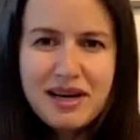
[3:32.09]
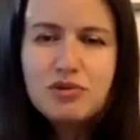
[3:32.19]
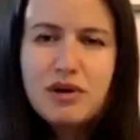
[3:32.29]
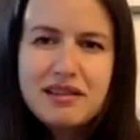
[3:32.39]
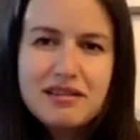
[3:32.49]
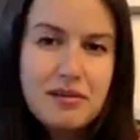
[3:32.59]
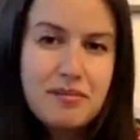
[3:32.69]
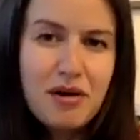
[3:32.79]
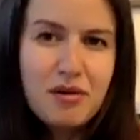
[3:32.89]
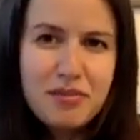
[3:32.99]
you enter a
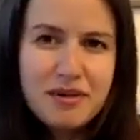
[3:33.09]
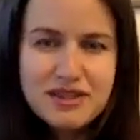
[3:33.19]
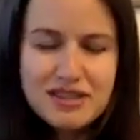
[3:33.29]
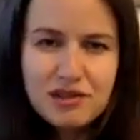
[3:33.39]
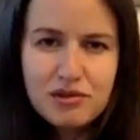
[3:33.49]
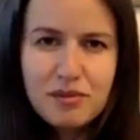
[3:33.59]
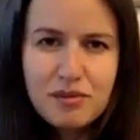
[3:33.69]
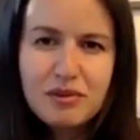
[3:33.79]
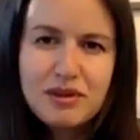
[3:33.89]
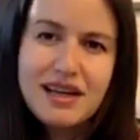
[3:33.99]
power purchase agreement
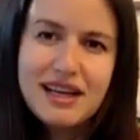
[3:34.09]
with the